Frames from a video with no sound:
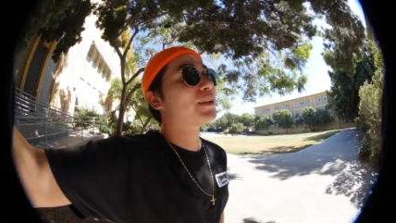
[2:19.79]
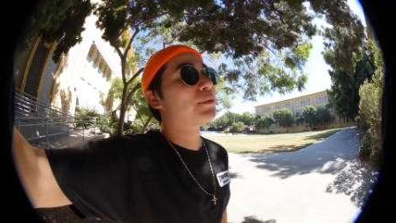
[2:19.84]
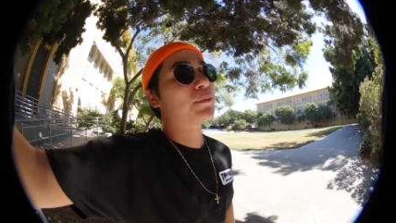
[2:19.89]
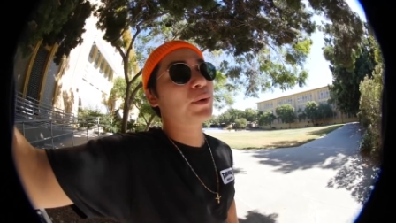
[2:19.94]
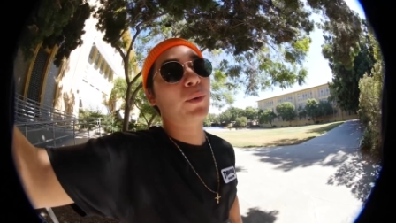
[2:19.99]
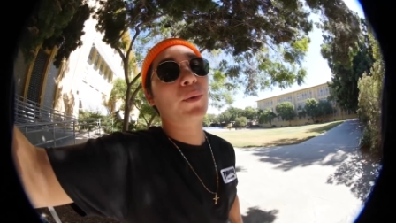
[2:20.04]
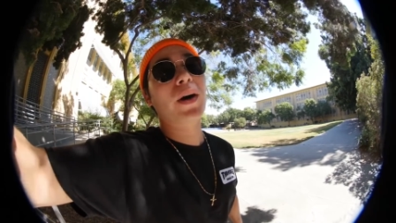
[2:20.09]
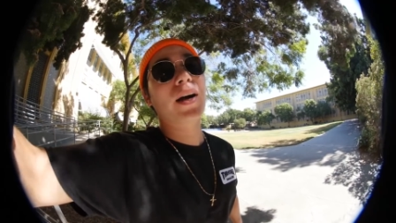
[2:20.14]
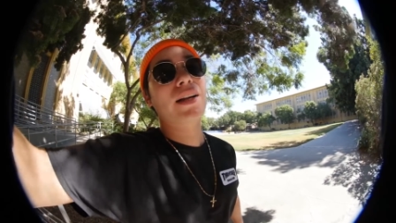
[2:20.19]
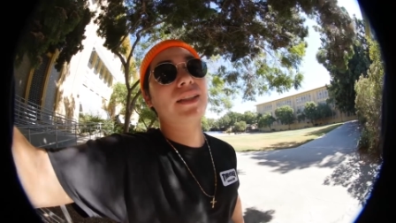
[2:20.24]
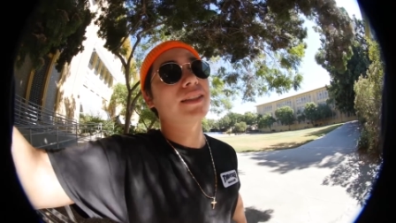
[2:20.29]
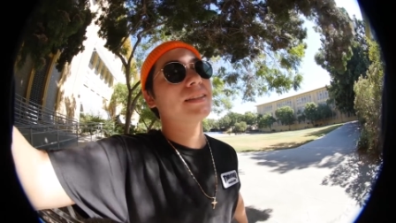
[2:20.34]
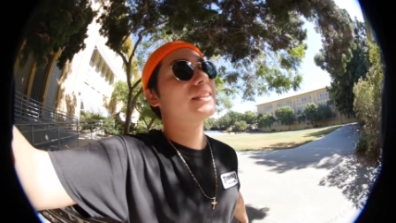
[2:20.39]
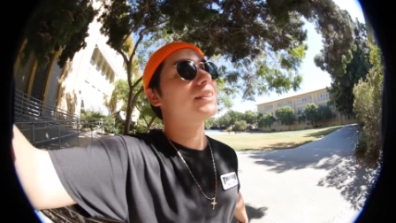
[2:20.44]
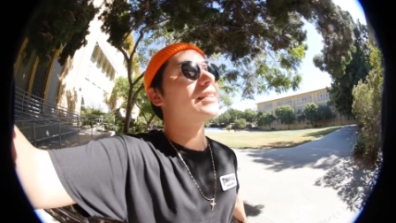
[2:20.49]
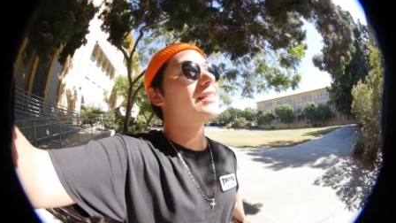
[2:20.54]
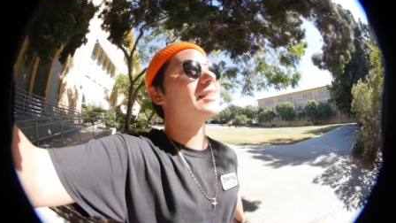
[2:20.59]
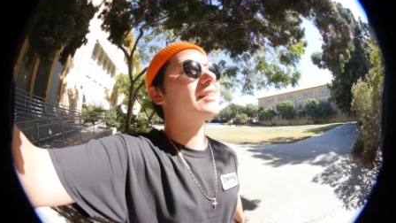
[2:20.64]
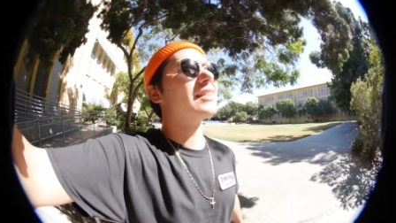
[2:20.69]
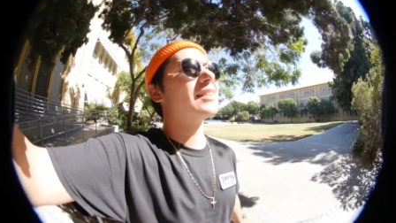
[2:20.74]
But watch.
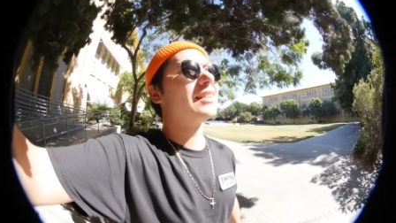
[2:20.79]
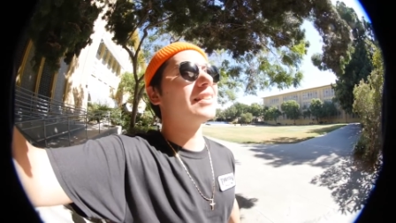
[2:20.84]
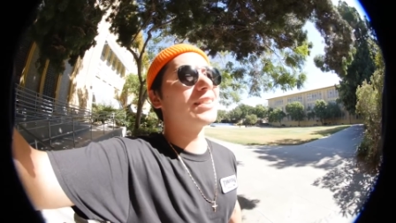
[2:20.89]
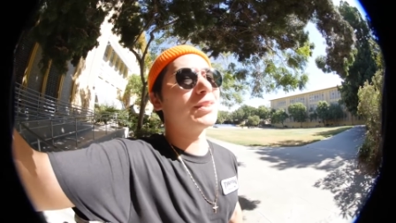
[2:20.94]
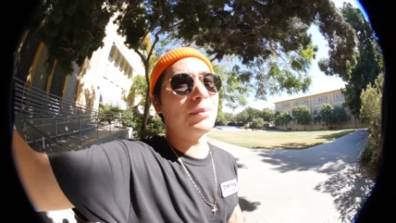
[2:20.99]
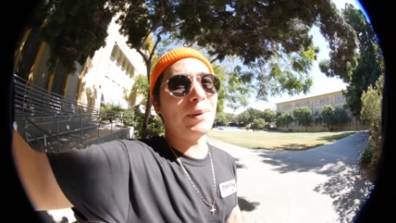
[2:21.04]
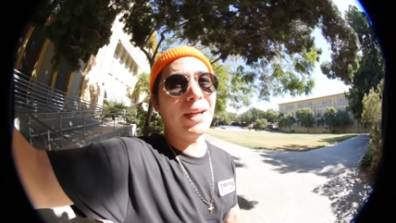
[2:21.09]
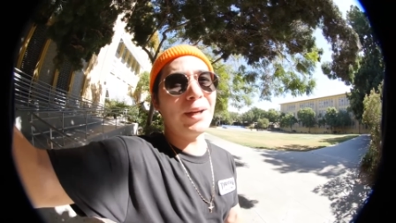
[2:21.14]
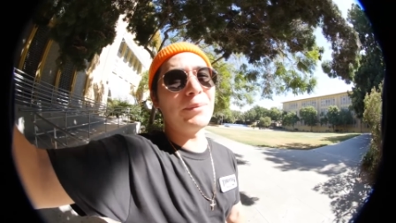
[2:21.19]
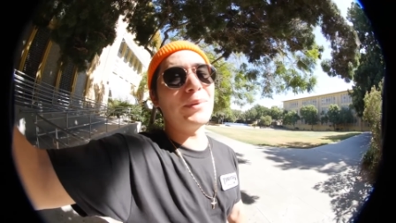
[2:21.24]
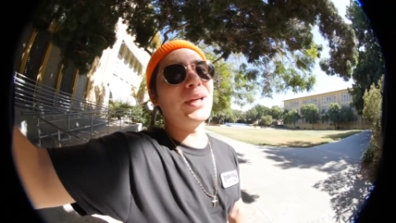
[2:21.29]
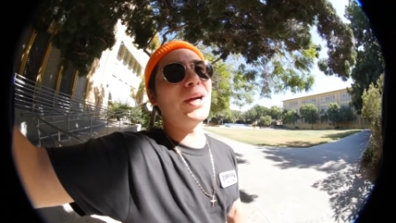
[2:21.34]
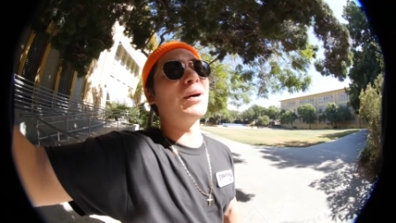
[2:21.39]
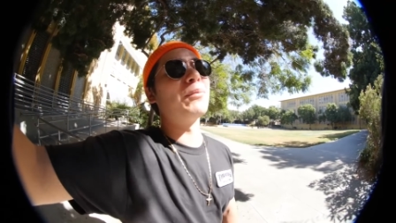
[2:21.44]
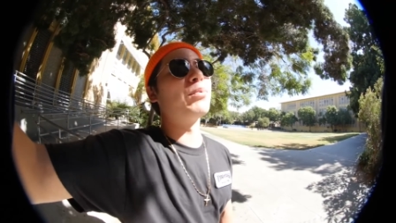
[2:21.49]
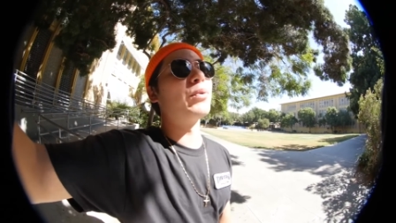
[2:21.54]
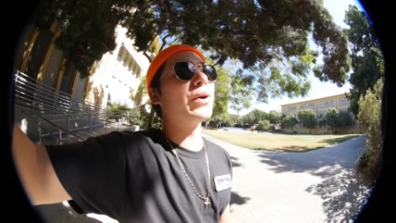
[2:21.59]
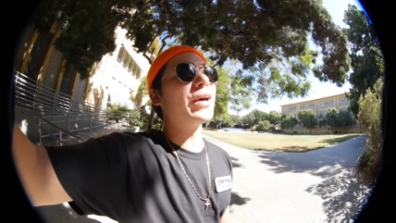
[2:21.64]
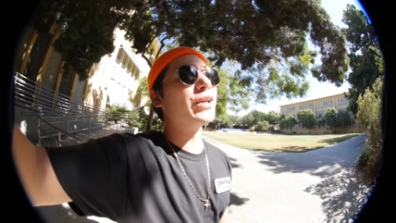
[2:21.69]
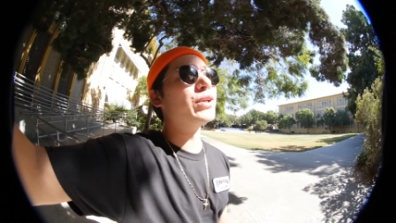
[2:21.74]
It's about to be on
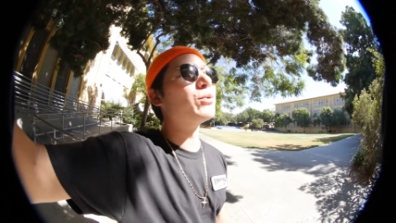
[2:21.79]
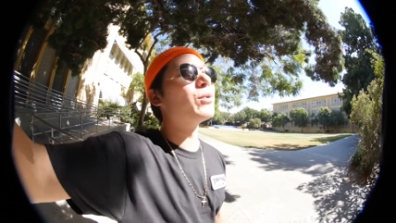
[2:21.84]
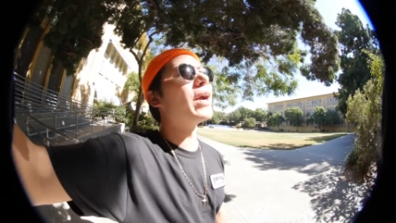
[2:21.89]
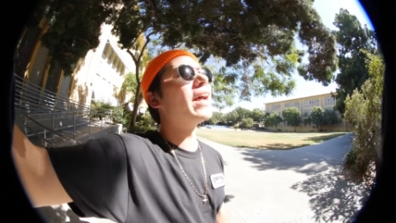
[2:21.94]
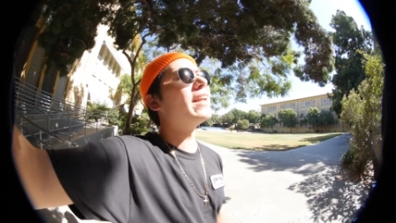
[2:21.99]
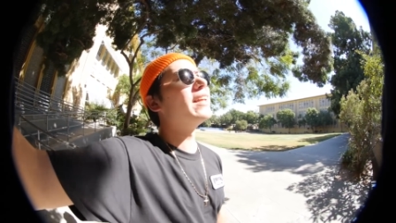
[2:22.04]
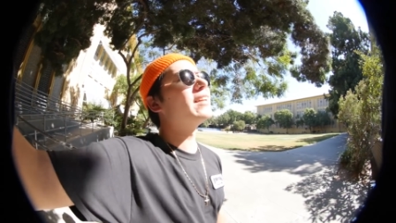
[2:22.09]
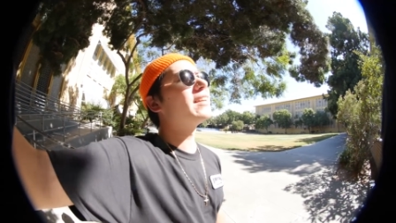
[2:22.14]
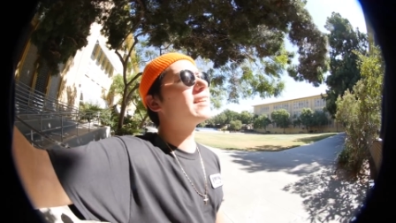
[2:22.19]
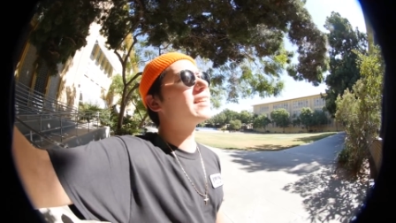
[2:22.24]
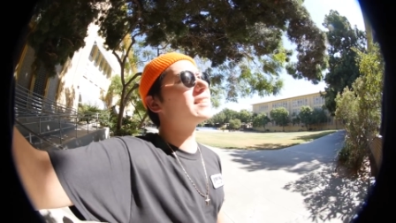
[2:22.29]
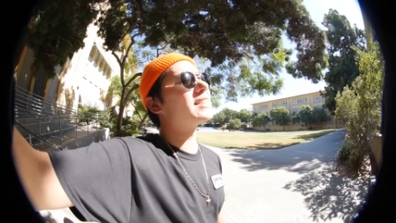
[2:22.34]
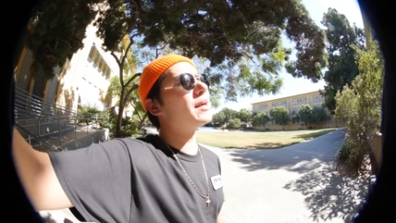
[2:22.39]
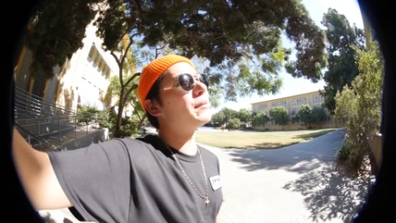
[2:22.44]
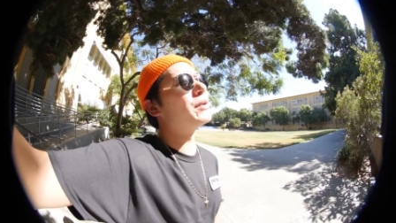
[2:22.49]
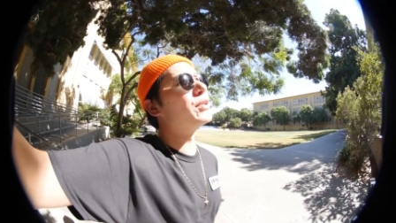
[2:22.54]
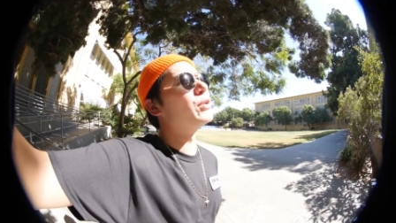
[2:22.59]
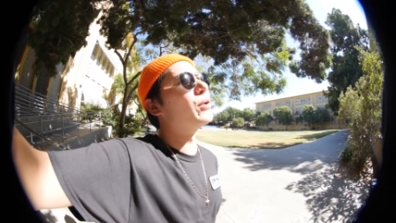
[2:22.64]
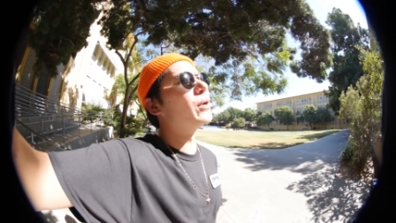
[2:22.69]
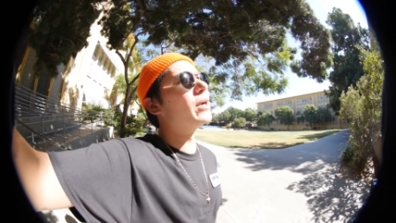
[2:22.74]
point. You ready? Because I'm
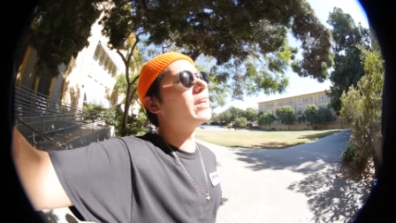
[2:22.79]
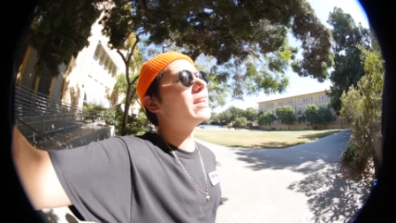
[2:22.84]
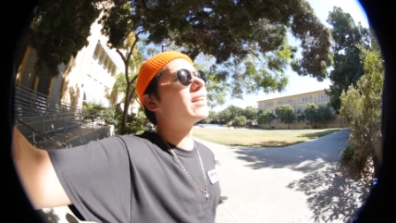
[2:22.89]
going to do it.